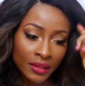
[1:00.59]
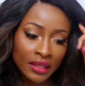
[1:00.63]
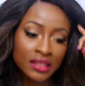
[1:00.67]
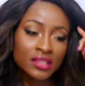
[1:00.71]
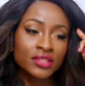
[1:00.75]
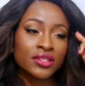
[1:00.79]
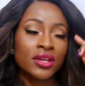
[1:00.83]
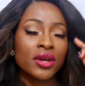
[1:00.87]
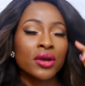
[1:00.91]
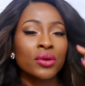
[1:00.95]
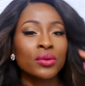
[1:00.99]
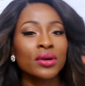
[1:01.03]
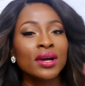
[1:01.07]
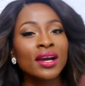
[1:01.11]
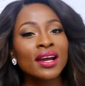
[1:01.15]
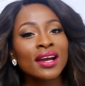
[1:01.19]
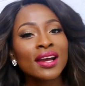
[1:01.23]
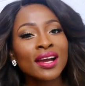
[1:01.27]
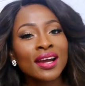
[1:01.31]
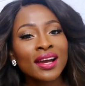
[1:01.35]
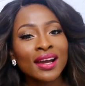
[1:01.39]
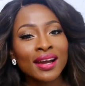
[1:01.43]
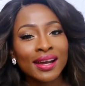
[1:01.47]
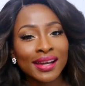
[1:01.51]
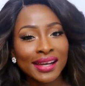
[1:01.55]
So
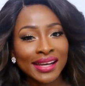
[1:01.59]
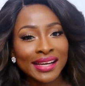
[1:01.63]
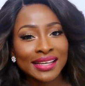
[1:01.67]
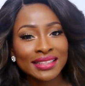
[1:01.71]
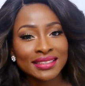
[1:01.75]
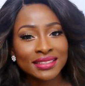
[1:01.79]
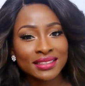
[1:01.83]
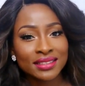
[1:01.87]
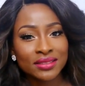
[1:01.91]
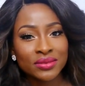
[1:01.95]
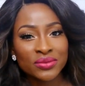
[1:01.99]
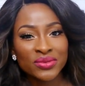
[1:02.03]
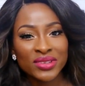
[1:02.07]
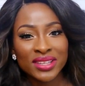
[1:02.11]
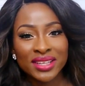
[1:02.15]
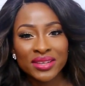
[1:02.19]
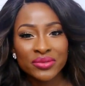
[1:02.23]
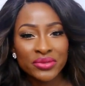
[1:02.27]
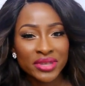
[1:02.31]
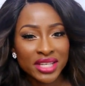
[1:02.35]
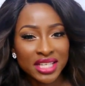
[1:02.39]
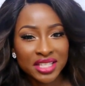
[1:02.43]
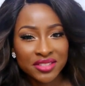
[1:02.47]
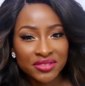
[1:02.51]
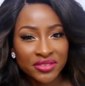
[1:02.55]
I didn't
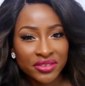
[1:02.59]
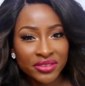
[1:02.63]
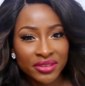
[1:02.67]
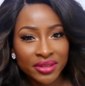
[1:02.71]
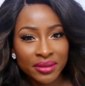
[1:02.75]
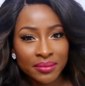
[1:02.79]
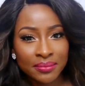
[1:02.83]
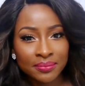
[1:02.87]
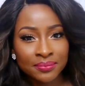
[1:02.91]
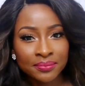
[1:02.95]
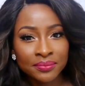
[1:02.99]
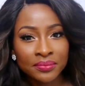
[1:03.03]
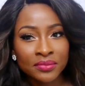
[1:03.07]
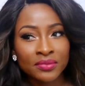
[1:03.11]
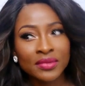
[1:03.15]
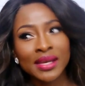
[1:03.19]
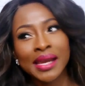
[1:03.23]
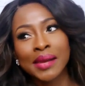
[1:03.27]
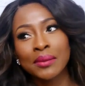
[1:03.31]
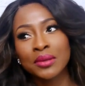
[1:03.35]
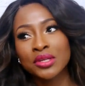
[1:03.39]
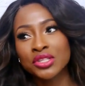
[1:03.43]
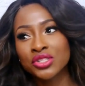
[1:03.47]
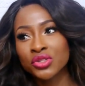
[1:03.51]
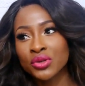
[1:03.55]
really reach for them.
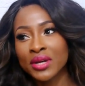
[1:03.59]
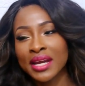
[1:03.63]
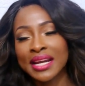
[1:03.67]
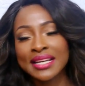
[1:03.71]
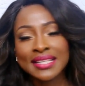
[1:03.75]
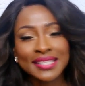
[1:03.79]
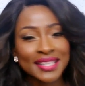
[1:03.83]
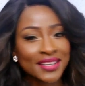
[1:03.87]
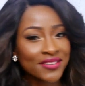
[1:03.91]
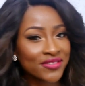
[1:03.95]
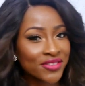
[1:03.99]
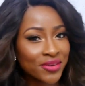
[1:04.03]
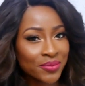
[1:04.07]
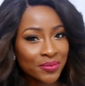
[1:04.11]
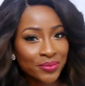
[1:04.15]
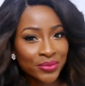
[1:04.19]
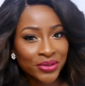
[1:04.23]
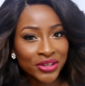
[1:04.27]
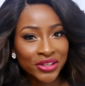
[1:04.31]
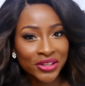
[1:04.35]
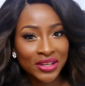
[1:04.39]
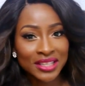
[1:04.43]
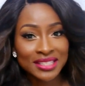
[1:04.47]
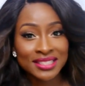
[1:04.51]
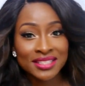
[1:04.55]
I was trying different
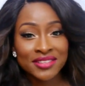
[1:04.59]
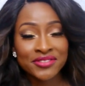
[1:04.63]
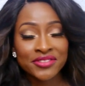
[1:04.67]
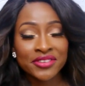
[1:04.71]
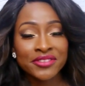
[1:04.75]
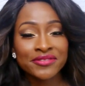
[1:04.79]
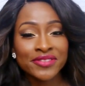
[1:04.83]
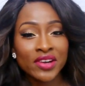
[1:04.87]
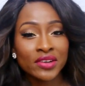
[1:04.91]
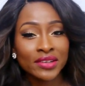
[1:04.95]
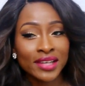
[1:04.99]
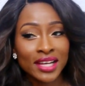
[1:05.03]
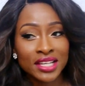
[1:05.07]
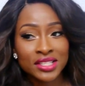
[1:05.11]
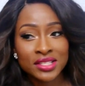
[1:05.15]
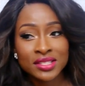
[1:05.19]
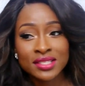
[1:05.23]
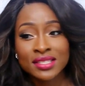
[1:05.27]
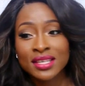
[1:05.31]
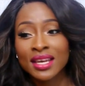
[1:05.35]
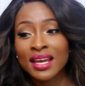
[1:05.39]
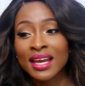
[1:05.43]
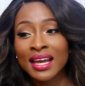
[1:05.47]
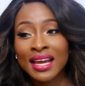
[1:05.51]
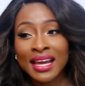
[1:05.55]
products, different
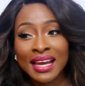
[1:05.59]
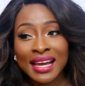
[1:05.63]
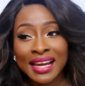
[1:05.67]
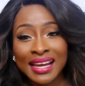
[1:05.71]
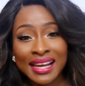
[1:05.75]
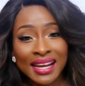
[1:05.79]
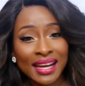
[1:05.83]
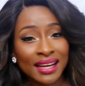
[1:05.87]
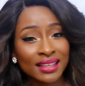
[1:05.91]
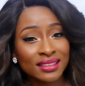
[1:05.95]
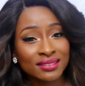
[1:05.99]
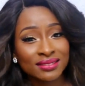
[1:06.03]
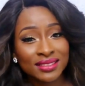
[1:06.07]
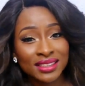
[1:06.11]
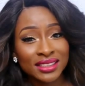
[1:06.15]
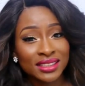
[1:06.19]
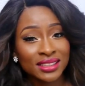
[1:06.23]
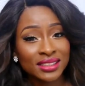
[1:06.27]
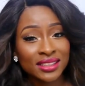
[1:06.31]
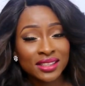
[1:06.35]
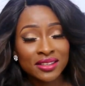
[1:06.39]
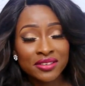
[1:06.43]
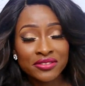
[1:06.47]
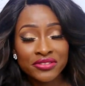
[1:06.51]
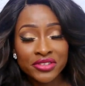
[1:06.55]
foundations. I did a
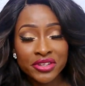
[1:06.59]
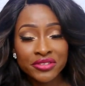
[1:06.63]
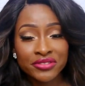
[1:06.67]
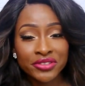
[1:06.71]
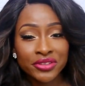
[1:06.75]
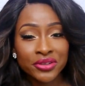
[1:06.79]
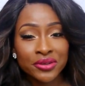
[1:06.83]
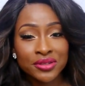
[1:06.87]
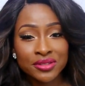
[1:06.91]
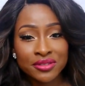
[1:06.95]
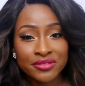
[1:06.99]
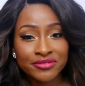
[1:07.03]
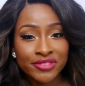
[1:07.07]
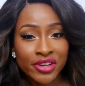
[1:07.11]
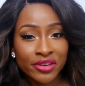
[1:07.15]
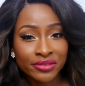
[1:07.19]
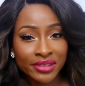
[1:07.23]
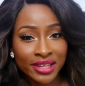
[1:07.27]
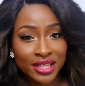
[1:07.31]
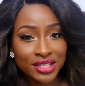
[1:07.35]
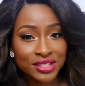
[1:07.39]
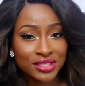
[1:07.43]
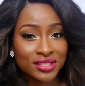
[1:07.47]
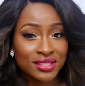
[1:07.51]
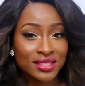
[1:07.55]
lot of reviews on
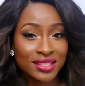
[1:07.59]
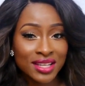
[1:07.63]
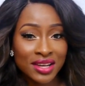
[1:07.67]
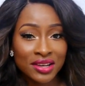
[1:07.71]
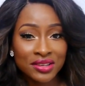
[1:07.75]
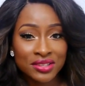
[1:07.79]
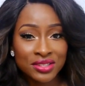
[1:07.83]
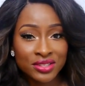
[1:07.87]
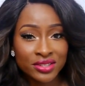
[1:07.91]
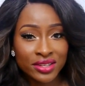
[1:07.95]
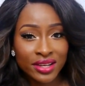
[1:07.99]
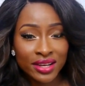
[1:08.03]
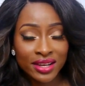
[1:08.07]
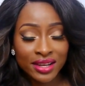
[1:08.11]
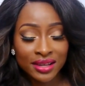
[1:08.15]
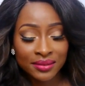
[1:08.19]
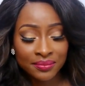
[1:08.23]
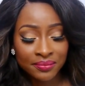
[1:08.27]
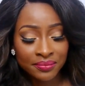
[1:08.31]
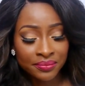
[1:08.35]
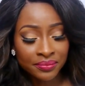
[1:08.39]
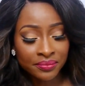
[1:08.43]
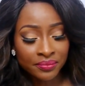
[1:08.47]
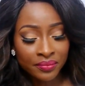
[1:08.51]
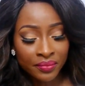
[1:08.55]
foundations last
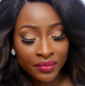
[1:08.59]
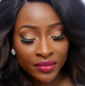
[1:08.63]
year.